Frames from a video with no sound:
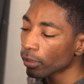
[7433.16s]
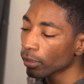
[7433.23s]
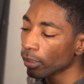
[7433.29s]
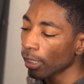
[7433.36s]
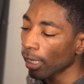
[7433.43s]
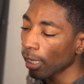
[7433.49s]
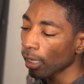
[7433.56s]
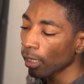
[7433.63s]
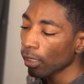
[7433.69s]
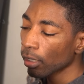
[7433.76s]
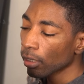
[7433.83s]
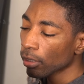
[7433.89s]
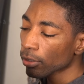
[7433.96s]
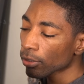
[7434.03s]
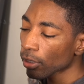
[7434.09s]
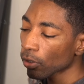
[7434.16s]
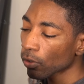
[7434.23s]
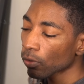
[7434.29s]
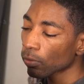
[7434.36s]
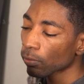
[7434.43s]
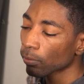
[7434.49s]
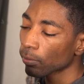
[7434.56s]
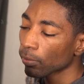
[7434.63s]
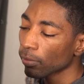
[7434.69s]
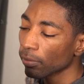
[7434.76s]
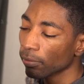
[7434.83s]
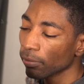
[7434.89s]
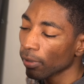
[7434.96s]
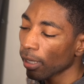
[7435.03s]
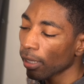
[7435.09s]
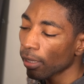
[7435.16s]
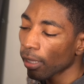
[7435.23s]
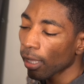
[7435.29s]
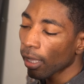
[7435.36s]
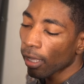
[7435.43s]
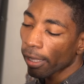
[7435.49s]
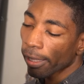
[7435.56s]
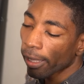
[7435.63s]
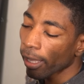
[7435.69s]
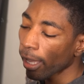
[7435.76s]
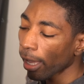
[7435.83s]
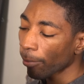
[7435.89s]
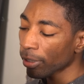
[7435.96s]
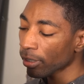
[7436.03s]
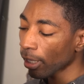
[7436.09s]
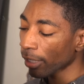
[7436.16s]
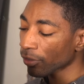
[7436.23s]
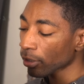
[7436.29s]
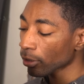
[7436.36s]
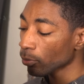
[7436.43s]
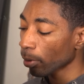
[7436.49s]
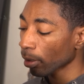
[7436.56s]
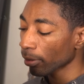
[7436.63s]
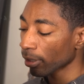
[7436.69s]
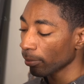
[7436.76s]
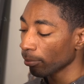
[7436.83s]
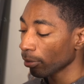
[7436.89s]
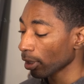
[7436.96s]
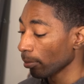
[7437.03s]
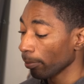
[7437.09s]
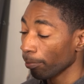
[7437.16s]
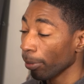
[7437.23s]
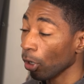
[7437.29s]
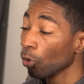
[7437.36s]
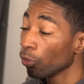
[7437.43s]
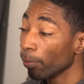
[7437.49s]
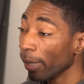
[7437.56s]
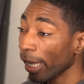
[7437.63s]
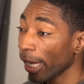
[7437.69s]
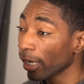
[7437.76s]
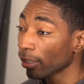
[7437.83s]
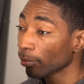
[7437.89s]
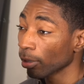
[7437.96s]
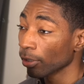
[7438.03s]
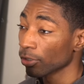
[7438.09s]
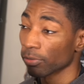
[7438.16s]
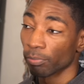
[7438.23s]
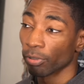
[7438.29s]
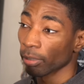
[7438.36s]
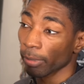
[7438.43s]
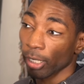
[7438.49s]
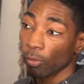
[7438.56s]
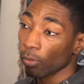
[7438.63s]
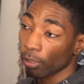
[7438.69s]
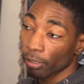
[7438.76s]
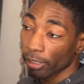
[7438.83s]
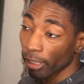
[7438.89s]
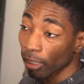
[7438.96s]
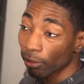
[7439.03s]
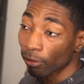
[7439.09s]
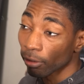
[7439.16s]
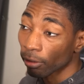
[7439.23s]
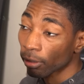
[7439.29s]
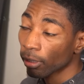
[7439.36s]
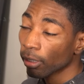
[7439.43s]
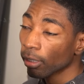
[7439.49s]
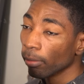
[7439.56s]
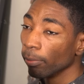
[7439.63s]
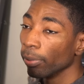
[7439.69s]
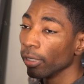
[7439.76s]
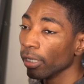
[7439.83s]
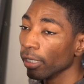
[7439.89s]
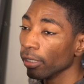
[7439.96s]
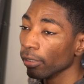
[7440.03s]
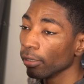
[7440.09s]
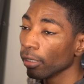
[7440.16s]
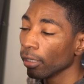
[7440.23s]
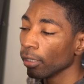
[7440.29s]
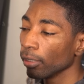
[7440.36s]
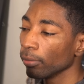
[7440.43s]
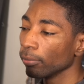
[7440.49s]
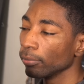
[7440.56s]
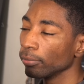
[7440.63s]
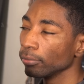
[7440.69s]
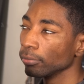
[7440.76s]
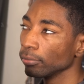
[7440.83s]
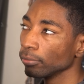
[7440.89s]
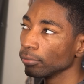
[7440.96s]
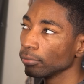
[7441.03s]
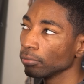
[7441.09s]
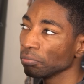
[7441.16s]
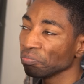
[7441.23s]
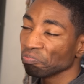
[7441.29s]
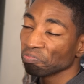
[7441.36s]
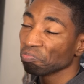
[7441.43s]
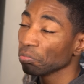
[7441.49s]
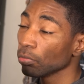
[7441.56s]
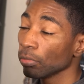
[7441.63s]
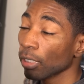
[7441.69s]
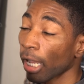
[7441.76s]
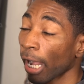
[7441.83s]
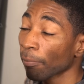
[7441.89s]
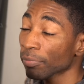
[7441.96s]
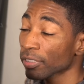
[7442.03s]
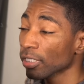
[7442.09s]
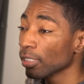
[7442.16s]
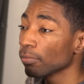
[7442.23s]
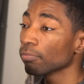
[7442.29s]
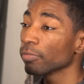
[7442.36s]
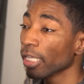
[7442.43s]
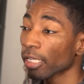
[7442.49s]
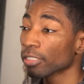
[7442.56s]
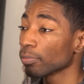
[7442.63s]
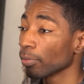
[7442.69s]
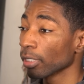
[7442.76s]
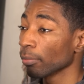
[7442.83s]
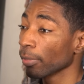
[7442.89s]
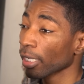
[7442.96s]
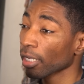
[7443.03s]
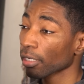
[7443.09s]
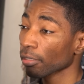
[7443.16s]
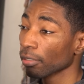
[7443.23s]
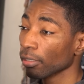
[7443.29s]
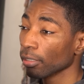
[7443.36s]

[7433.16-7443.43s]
Yeah. So, I mean, I think you probably couldn't bring them both back. You probably just bring back one or the other. Right. But um, I'm team. Yes, bring them back.